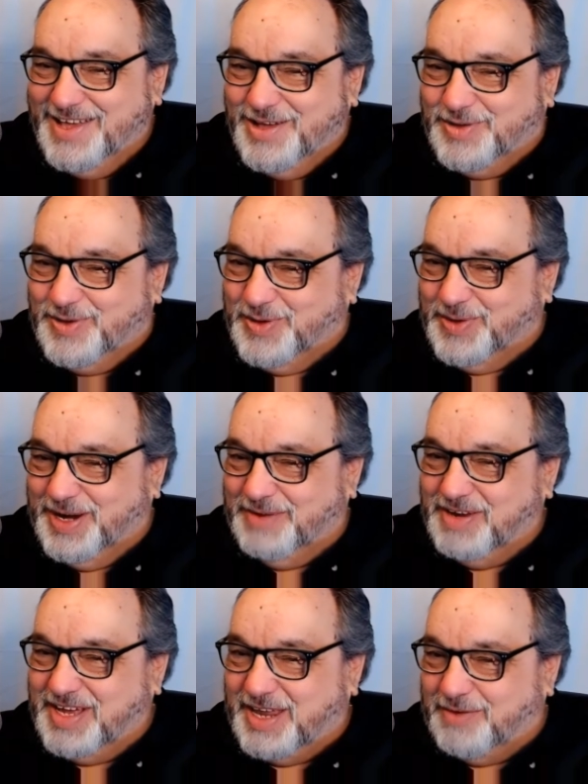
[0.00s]
Good
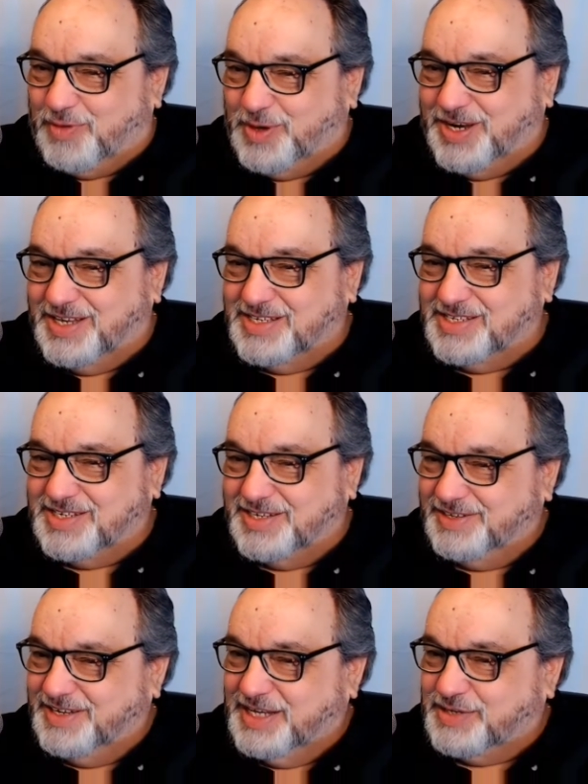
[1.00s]
evening, Californians.
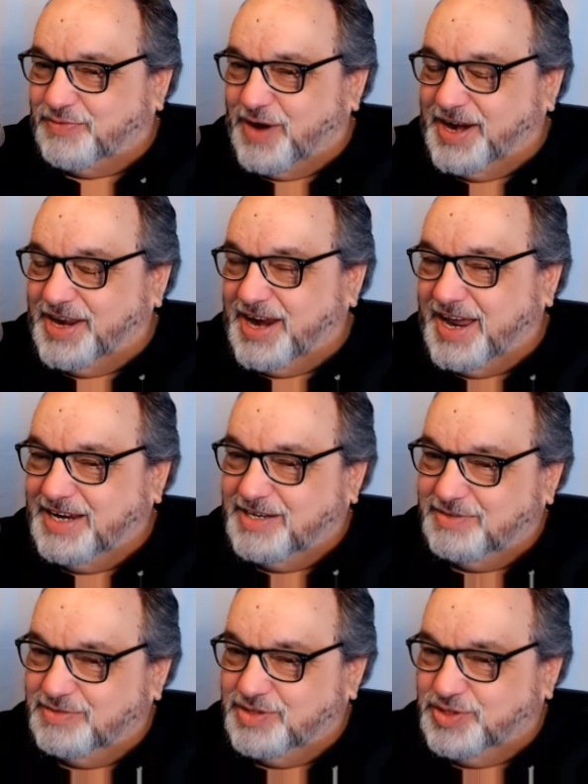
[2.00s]
It's Friday night,
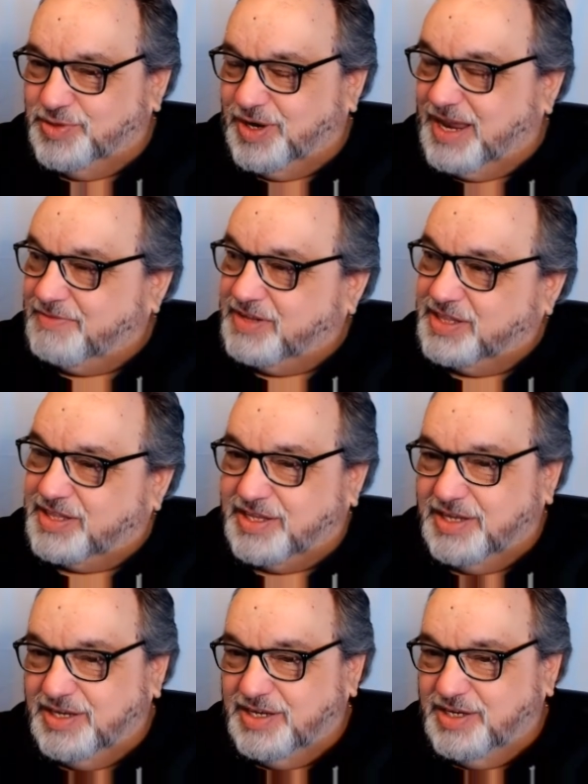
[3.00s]
June 11th,
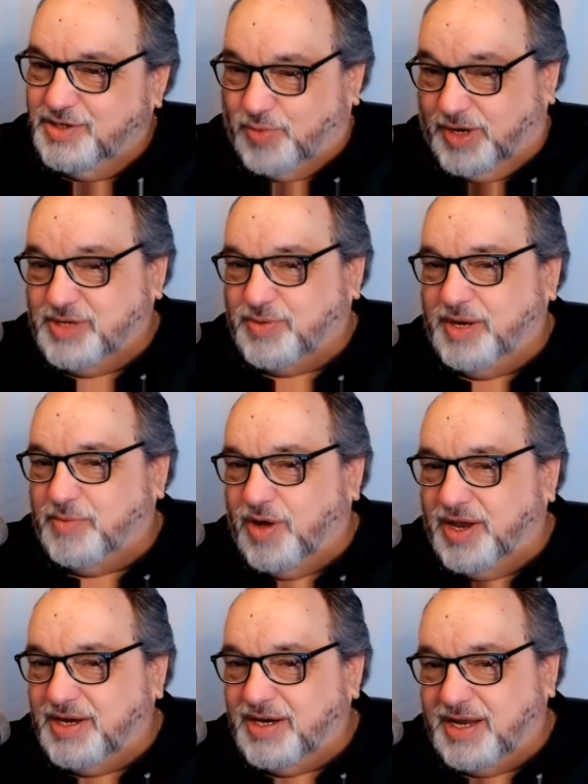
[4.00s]

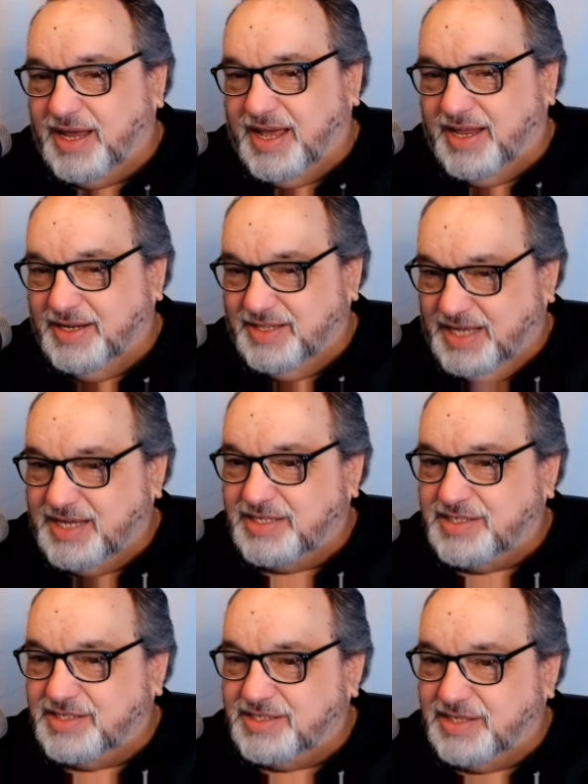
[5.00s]
2021, and
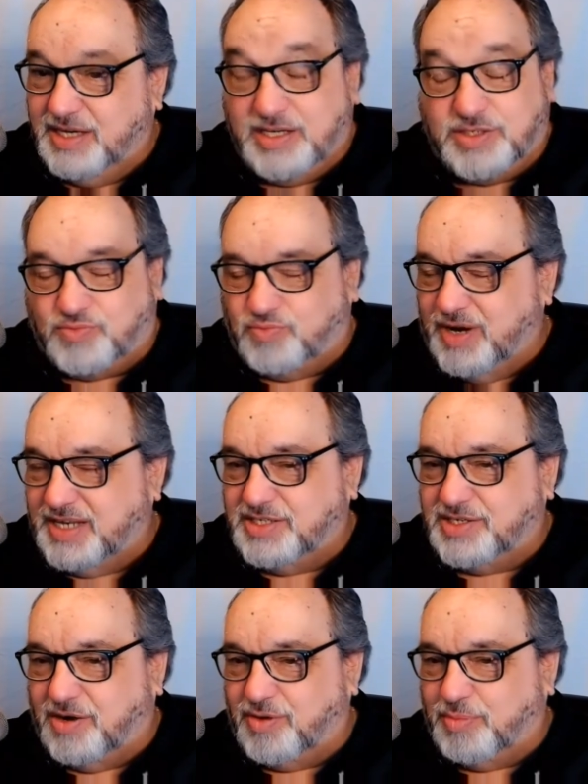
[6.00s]
this is Red
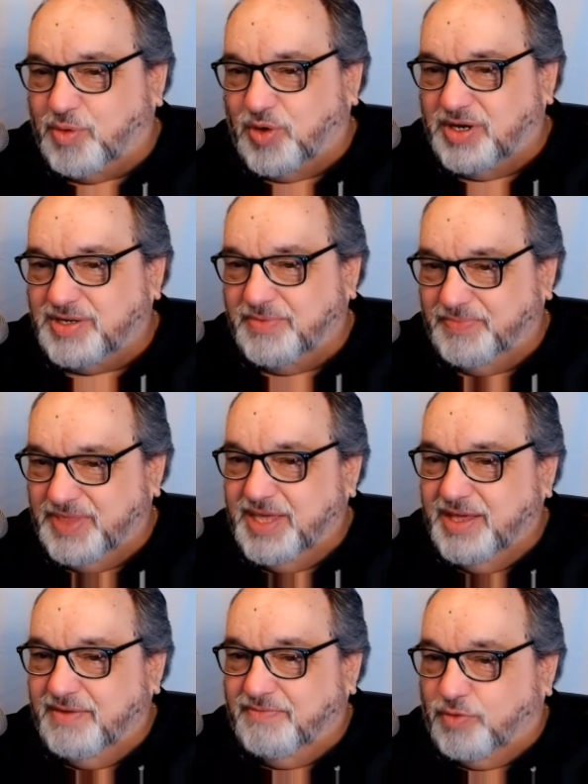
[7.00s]
Star Report
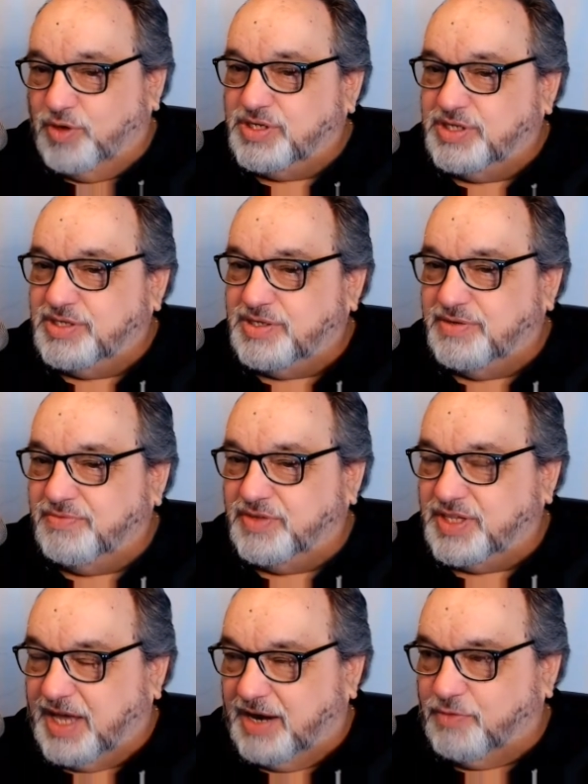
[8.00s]
Voices for the
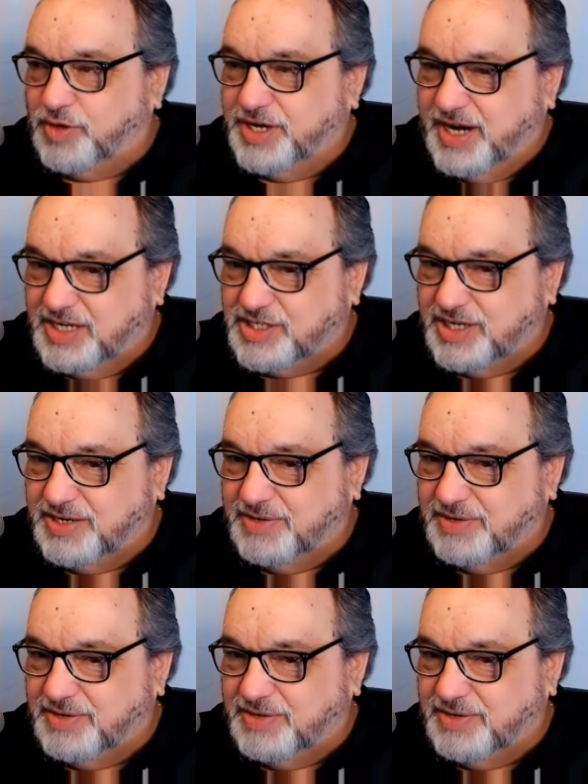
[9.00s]
California Nation.